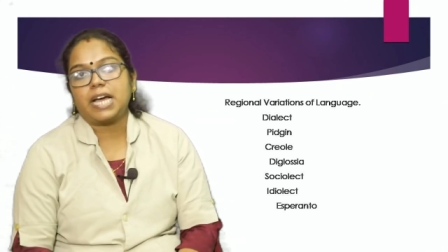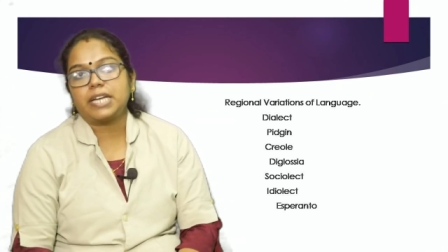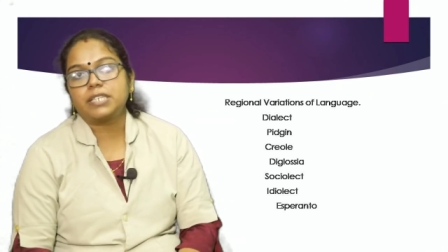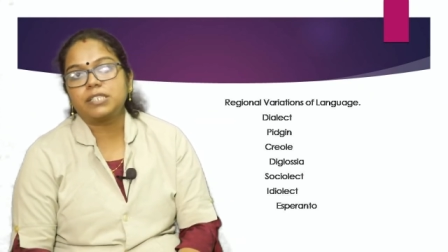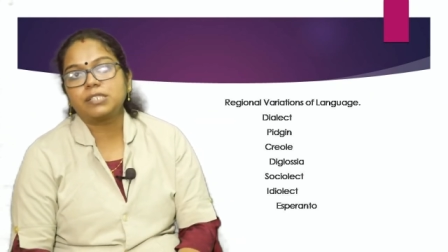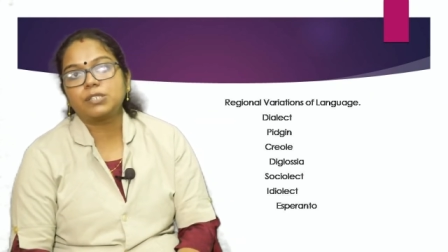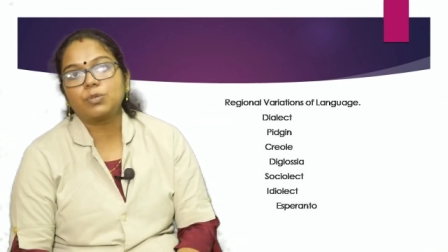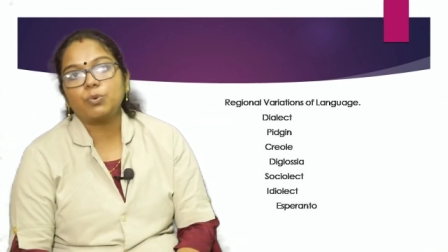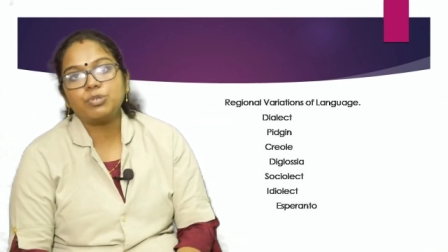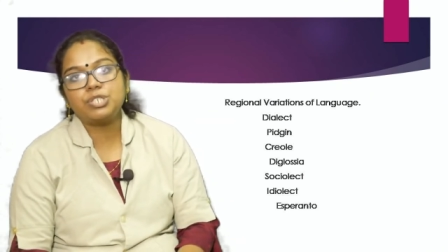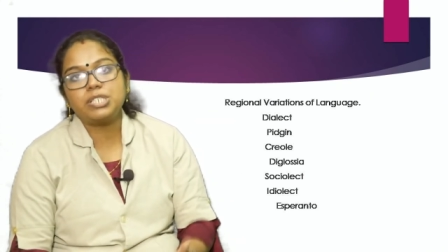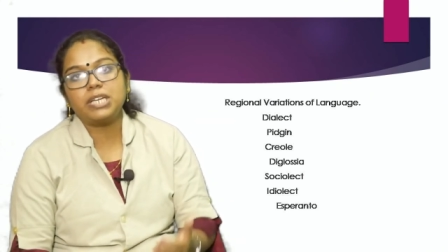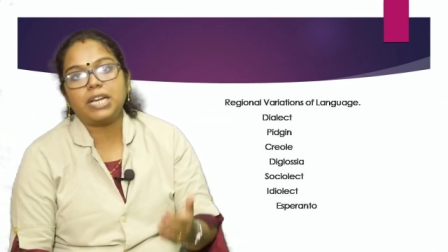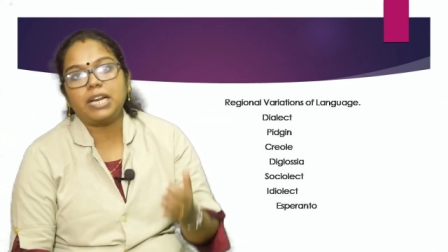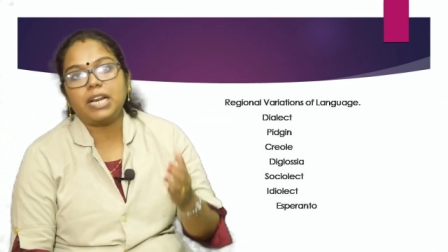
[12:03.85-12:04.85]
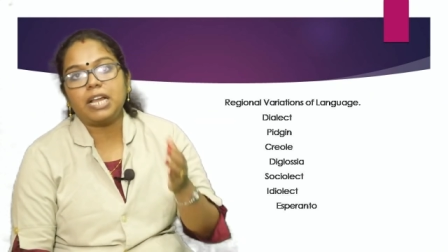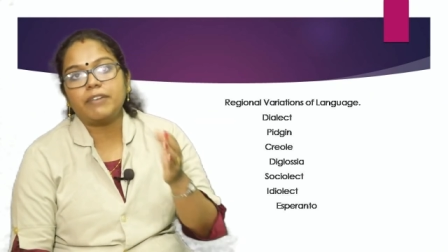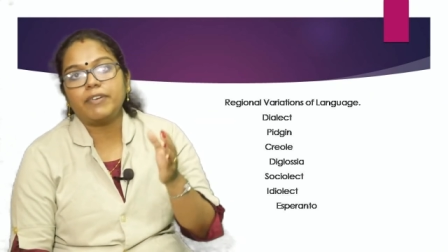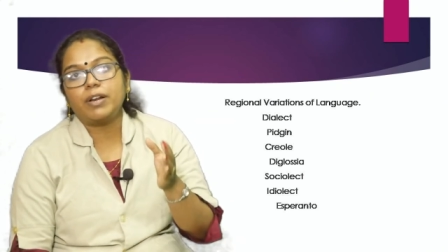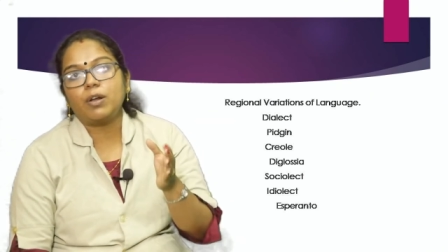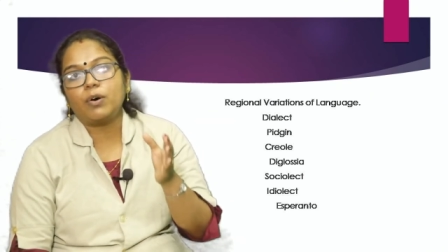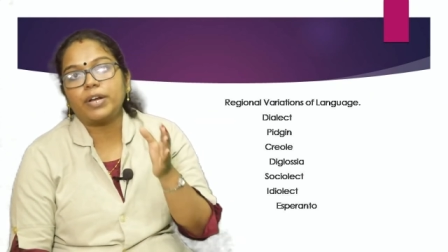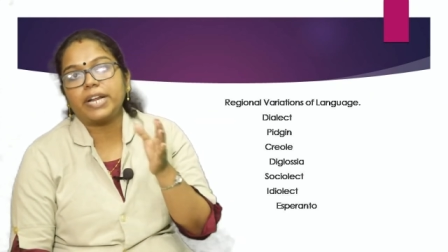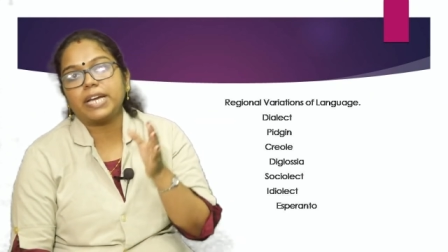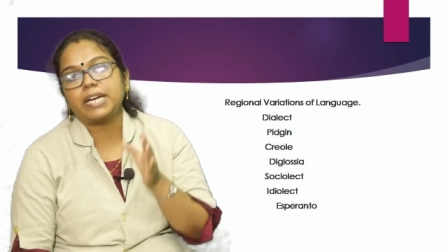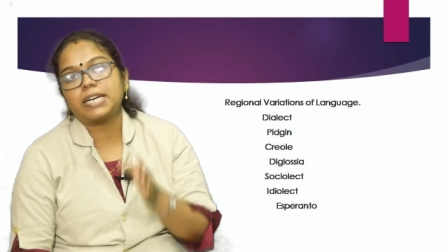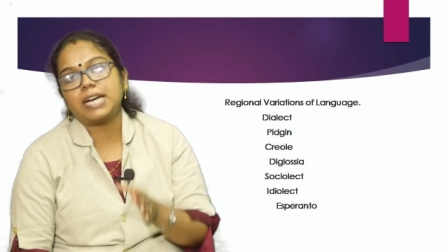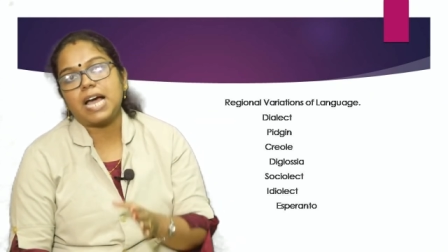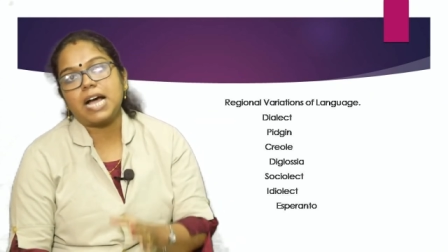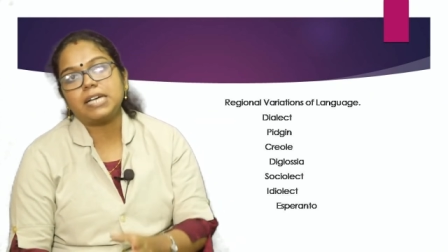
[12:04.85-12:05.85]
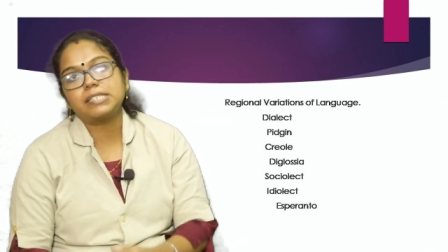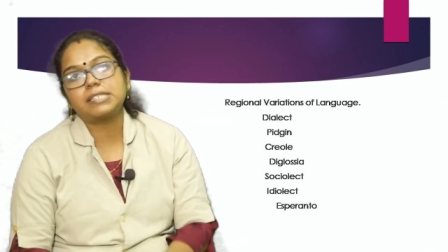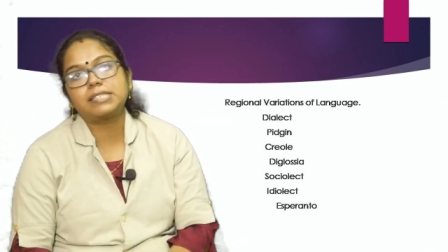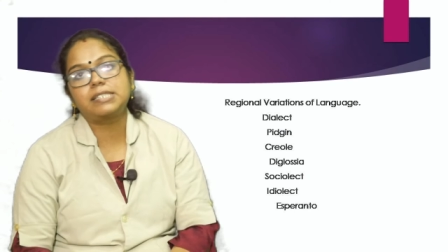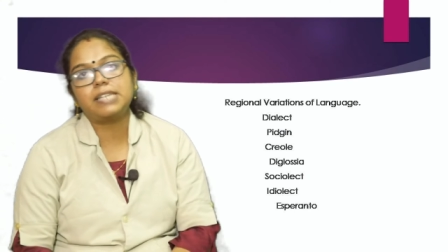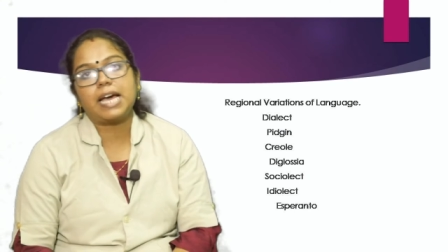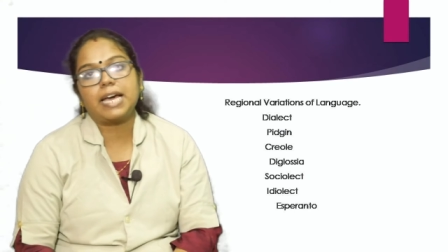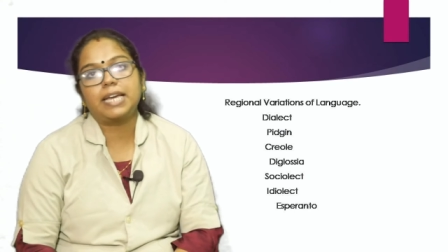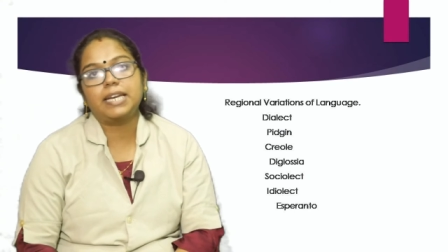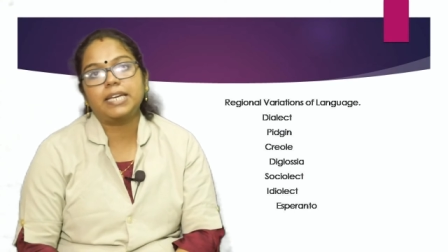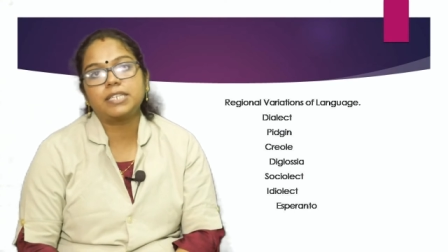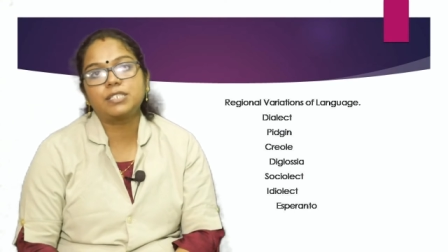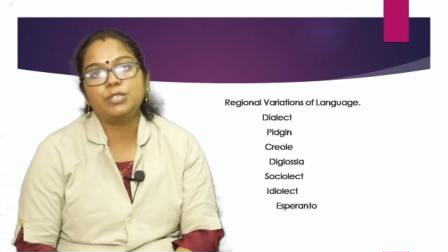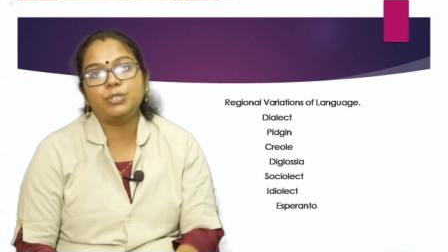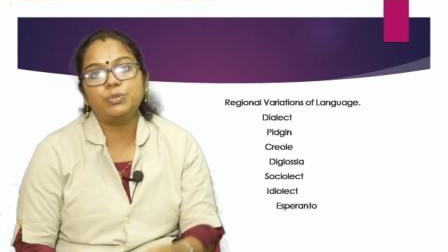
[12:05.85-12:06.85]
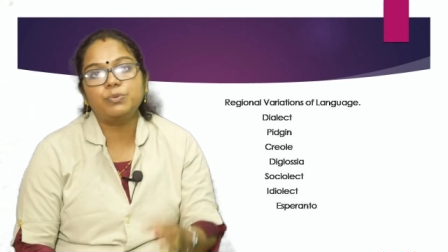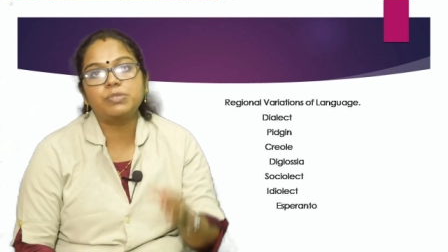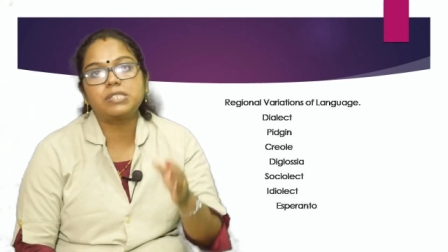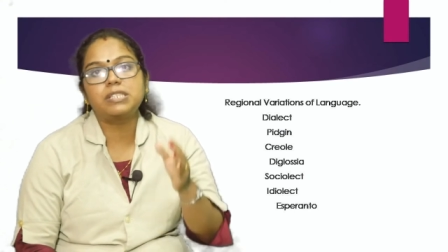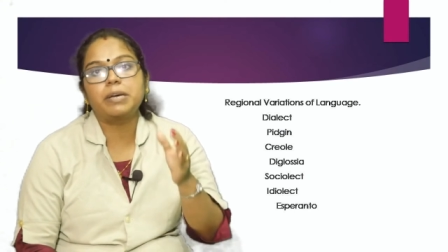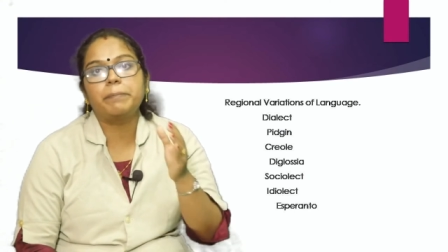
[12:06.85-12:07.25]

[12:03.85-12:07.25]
At a social level or a class dialect used,